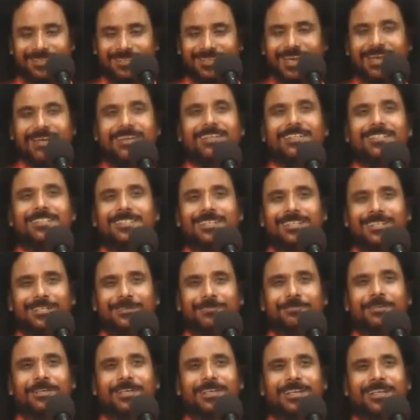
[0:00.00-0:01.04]
Write a
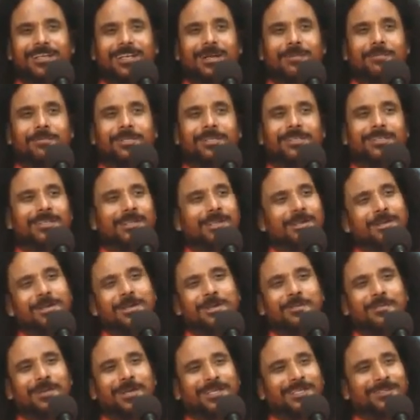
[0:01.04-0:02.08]
certificate of death,
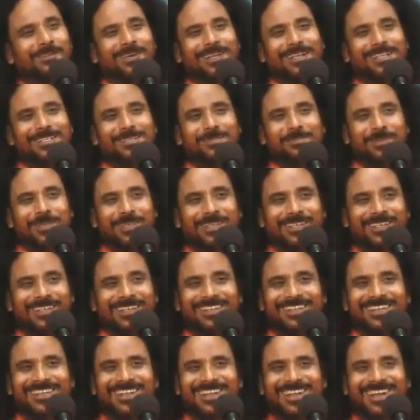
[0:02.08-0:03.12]
but you are
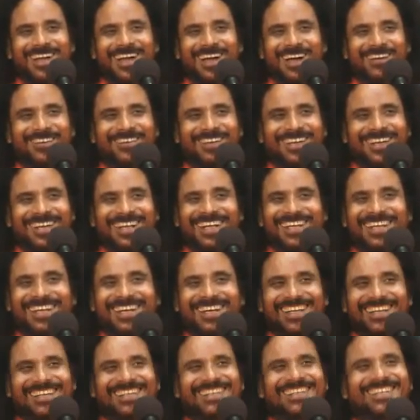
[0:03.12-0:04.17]
speaking, how can I
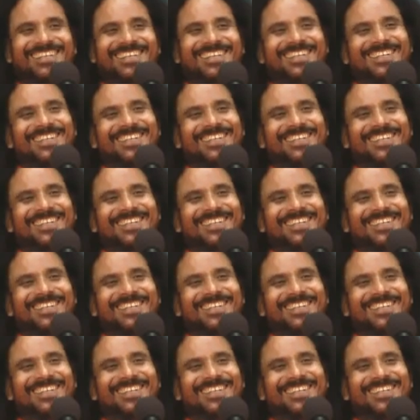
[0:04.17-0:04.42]
write?